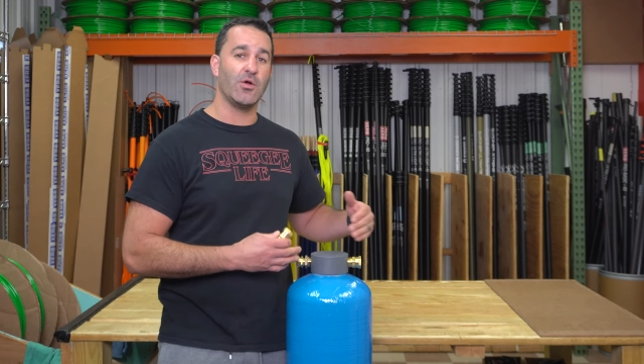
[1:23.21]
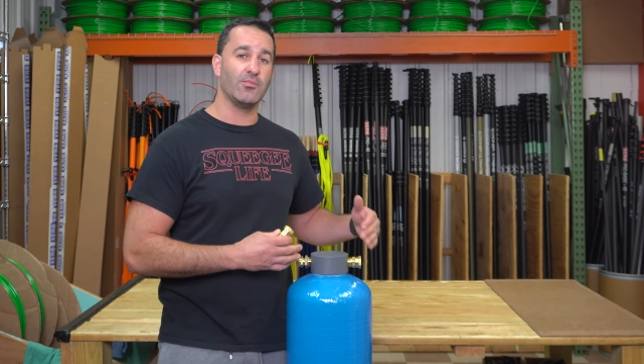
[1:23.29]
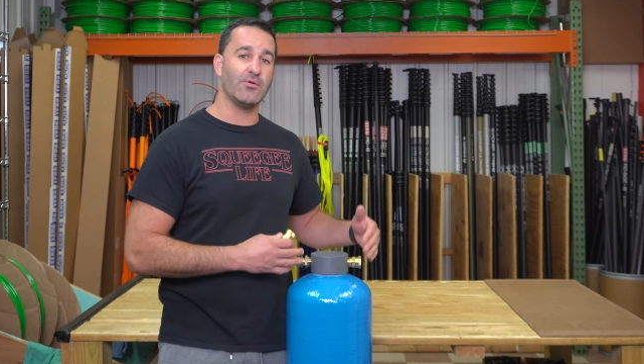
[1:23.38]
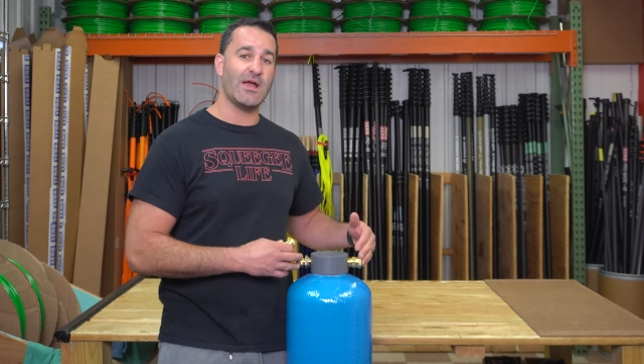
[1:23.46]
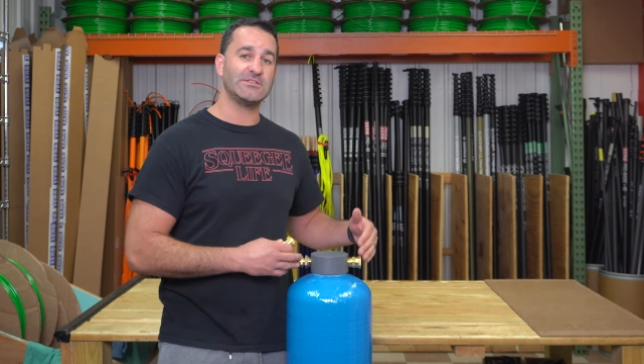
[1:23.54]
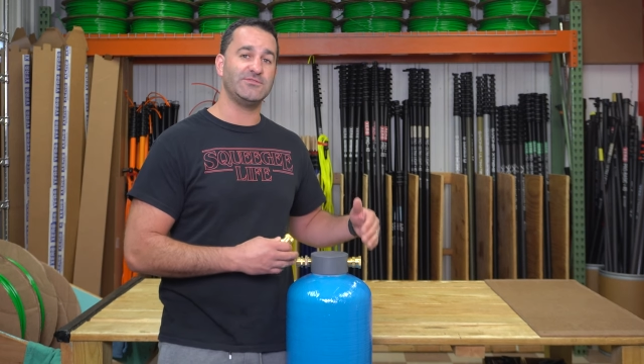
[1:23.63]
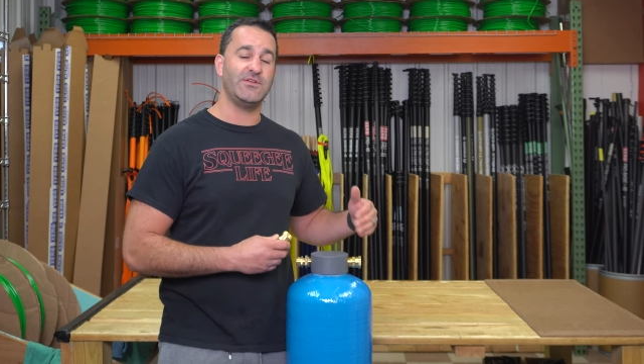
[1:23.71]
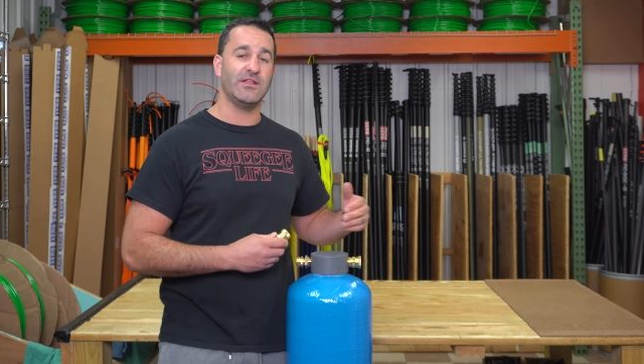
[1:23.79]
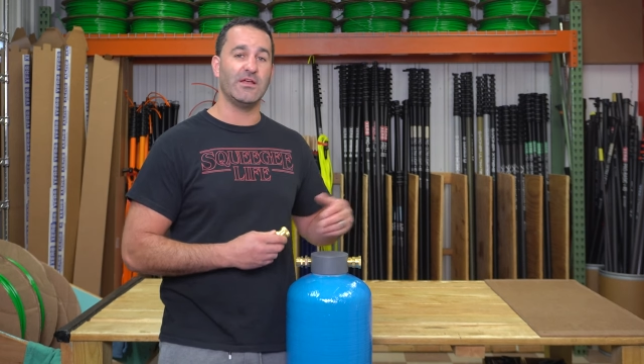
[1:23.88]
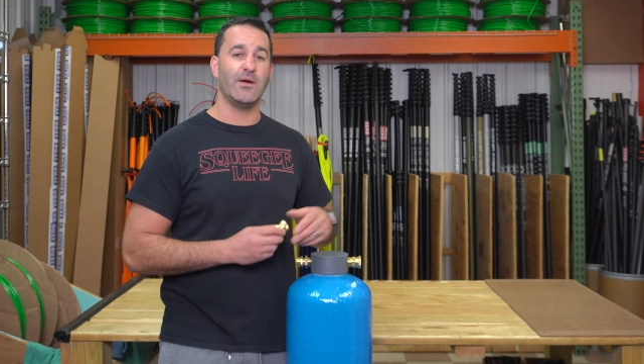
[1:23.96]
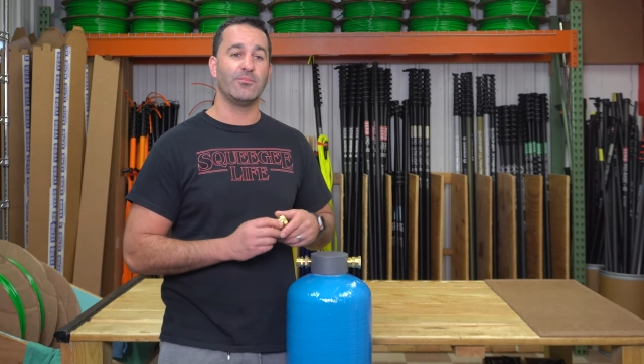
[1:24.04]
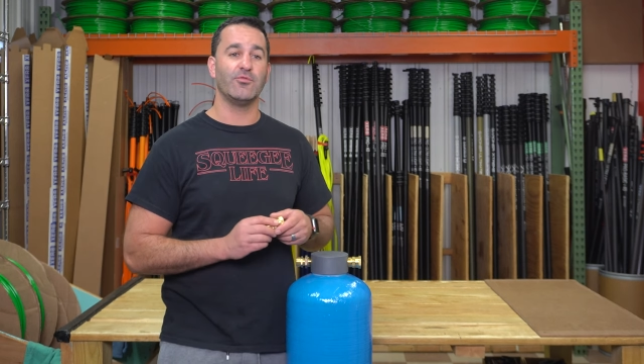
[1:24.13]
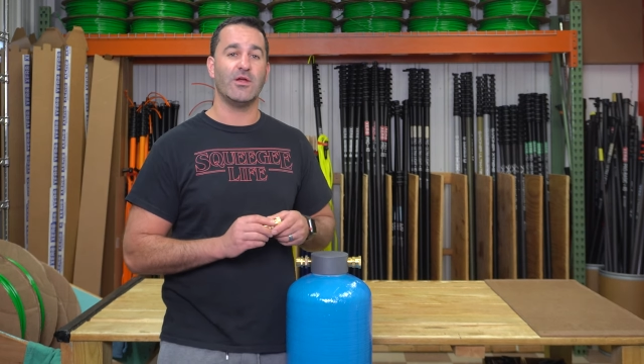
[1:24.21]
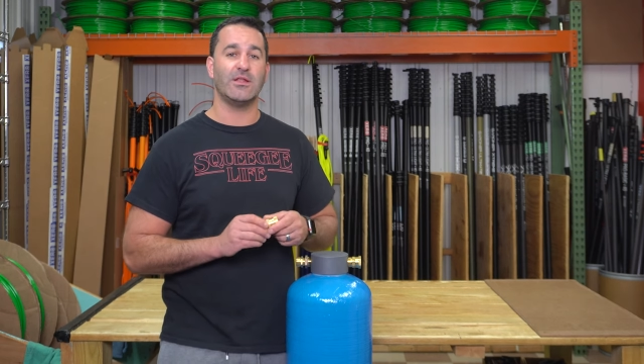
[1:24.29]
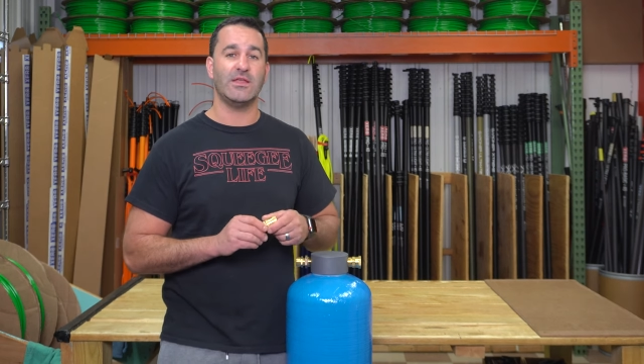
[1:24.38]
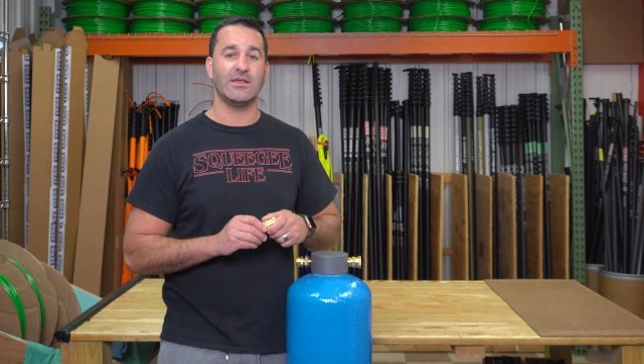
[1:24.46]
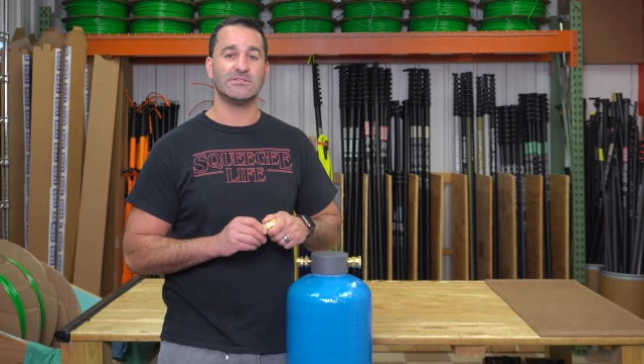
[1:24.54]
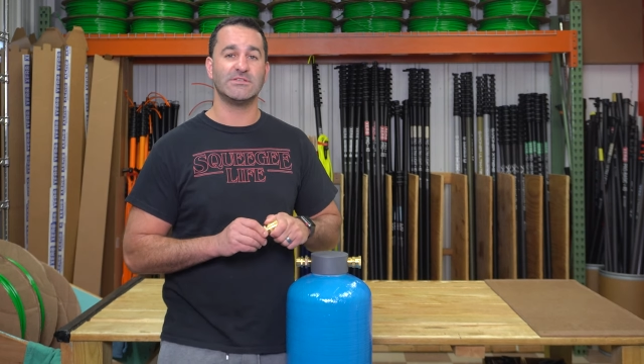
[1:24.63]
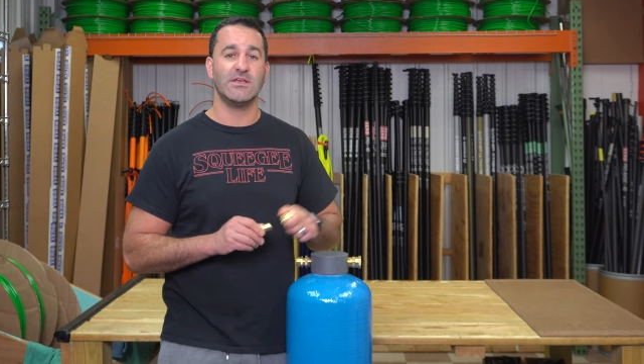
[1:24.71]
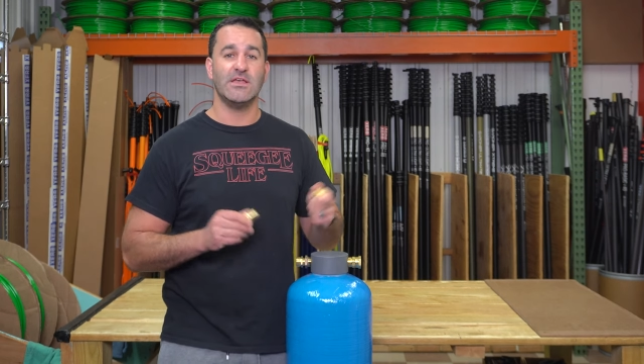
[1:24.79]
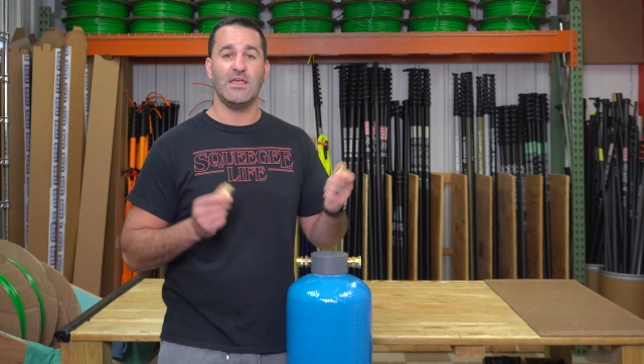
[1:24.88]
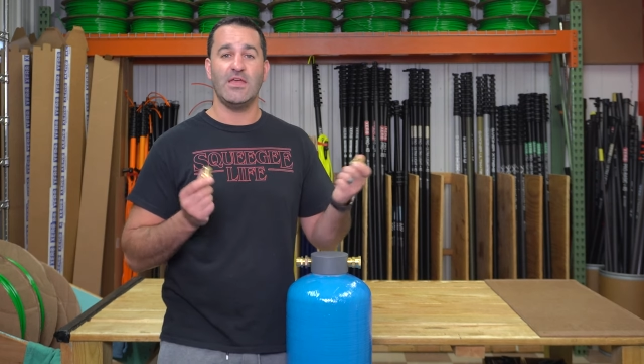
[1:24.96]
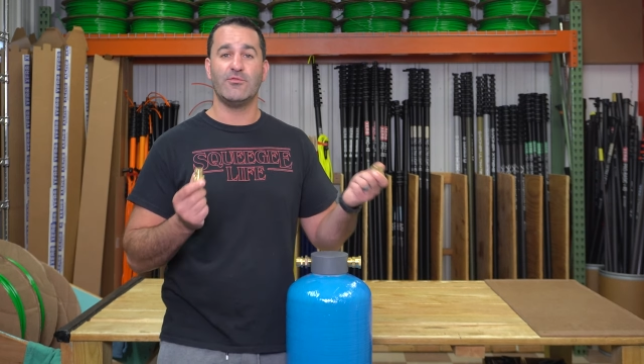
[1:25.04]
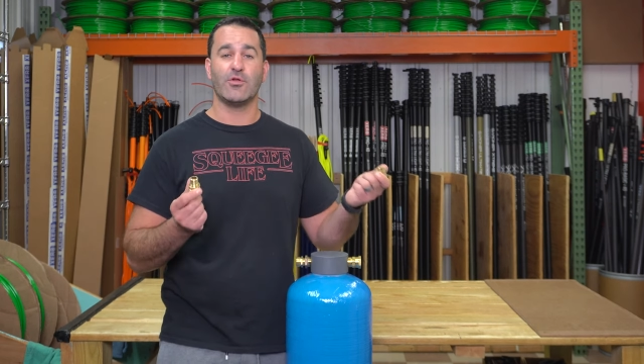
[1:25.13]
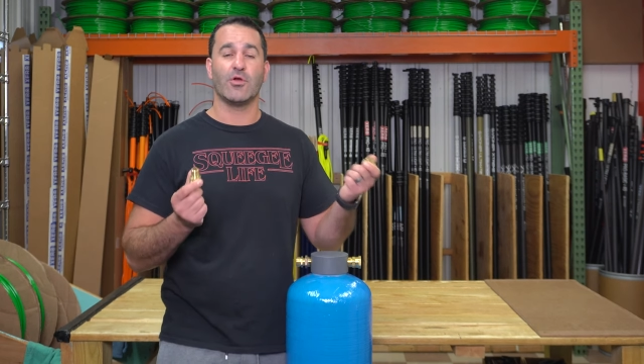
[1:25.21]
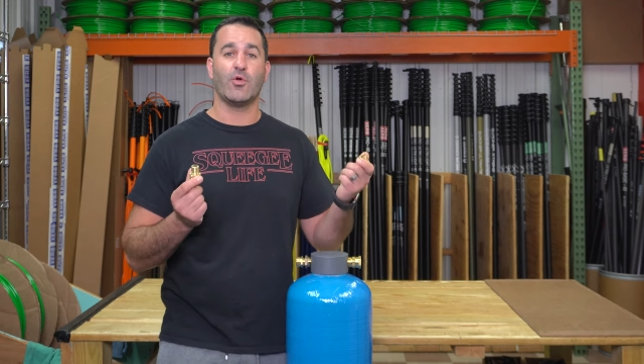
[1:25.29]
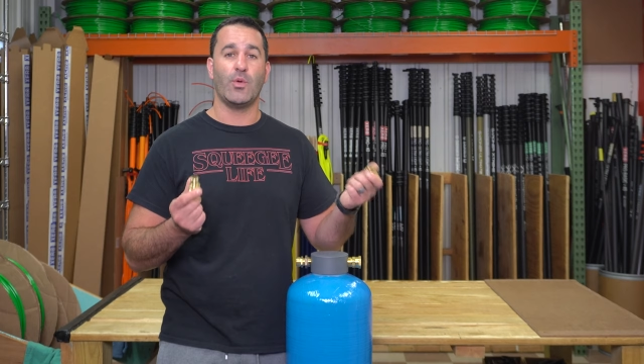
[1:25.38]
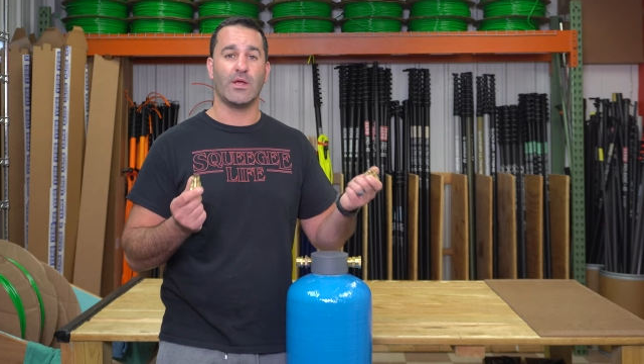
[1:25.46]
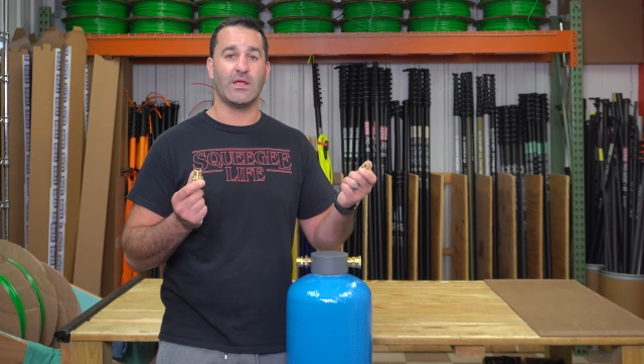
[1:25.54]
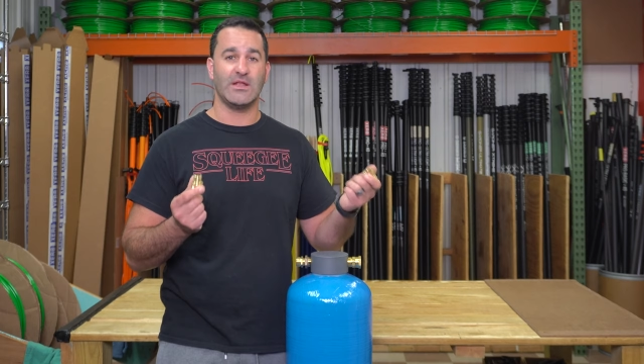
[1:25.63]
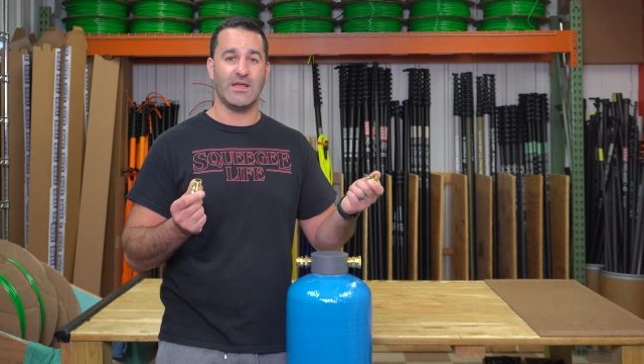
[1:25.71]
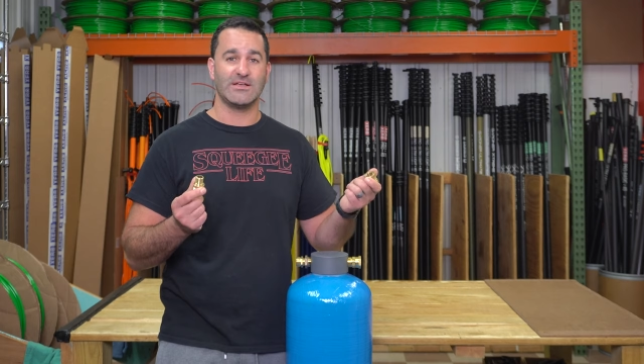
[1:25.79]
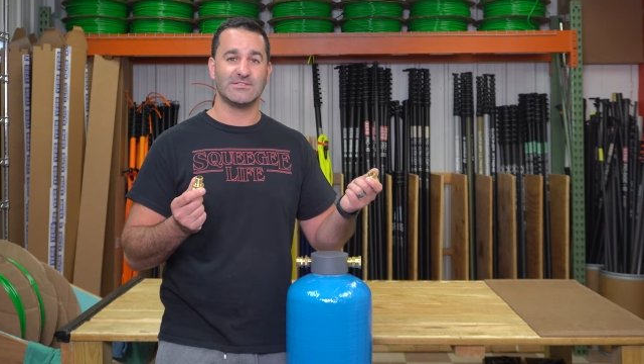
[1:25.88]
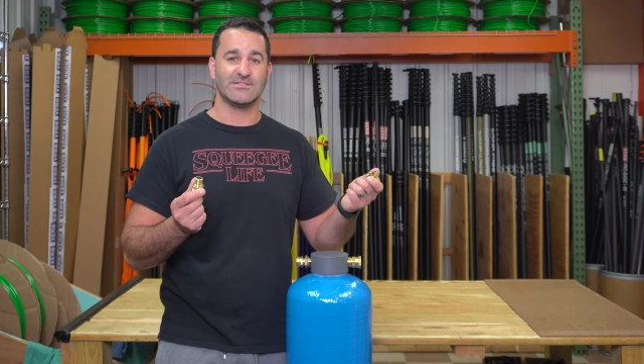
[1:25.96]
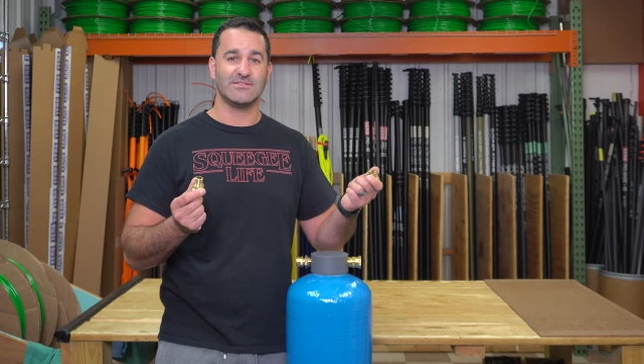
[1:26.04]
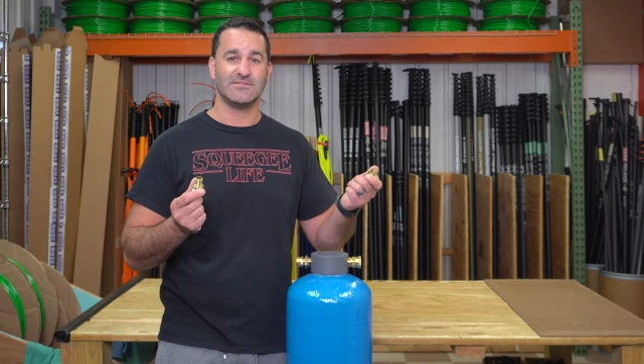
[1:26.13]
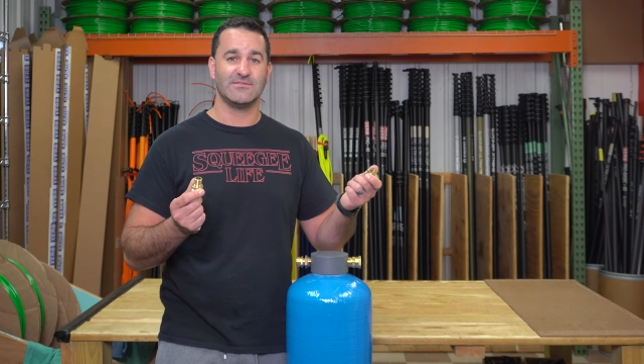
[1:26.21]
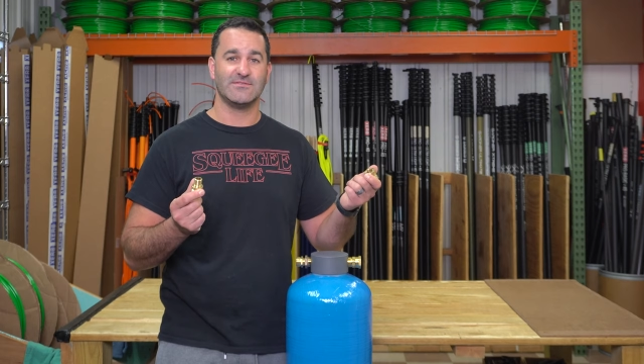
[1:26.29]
our brass fitting upgrade kits, even our quick connects.